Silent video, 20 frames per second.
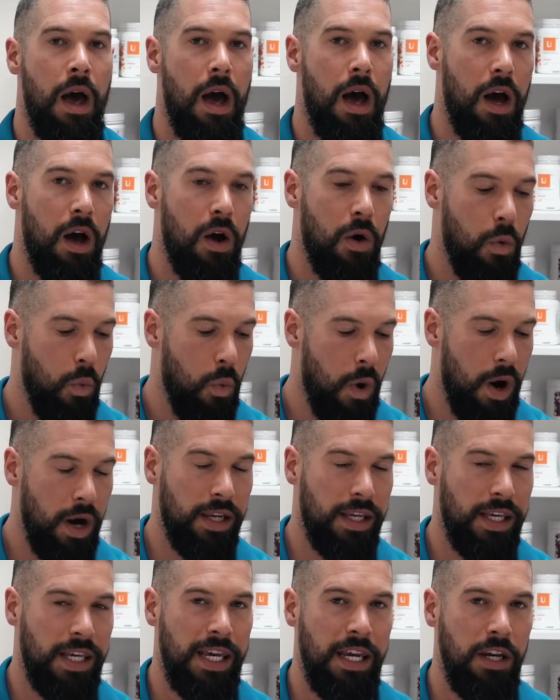
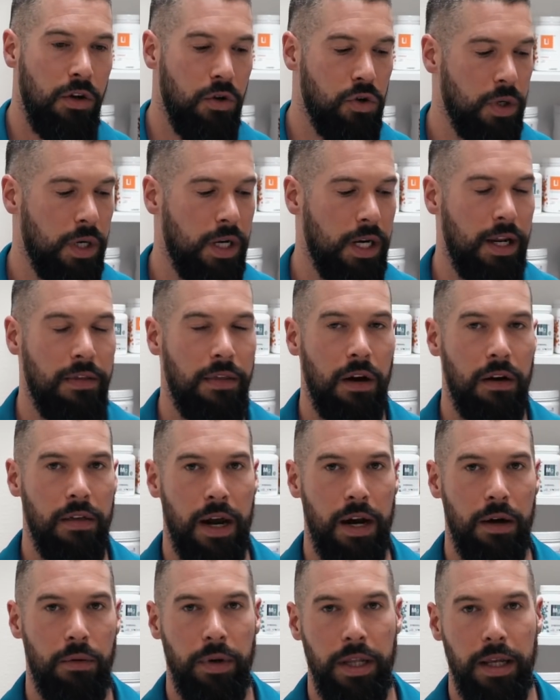One key nutrient in there
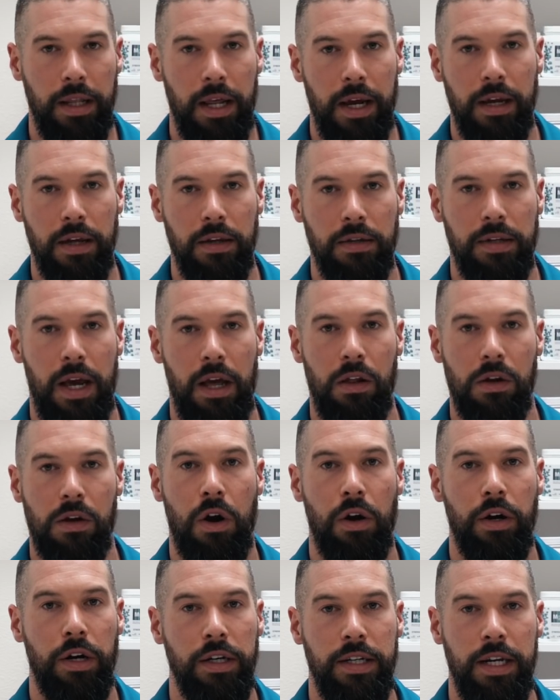that I really like is
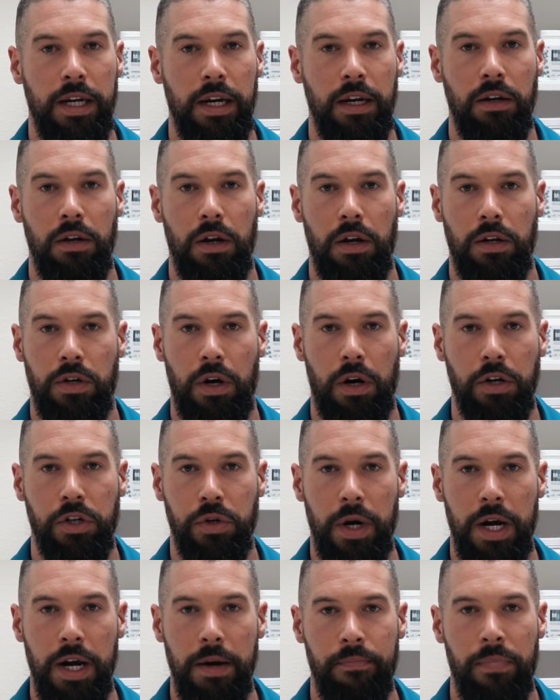L-carnitine
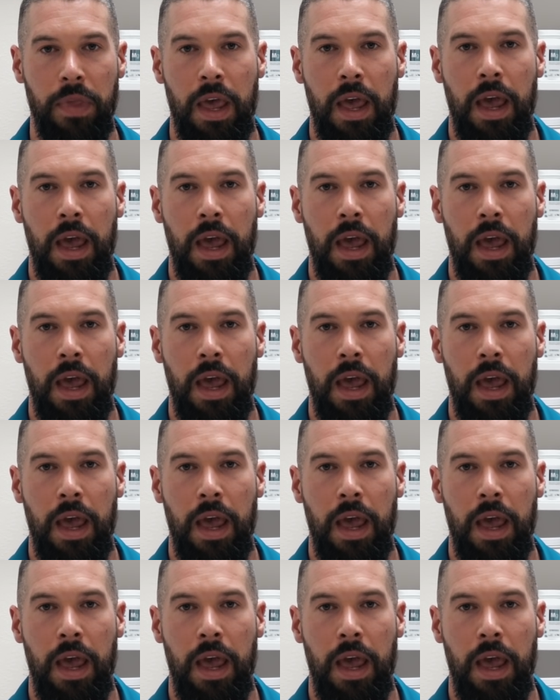tartrate,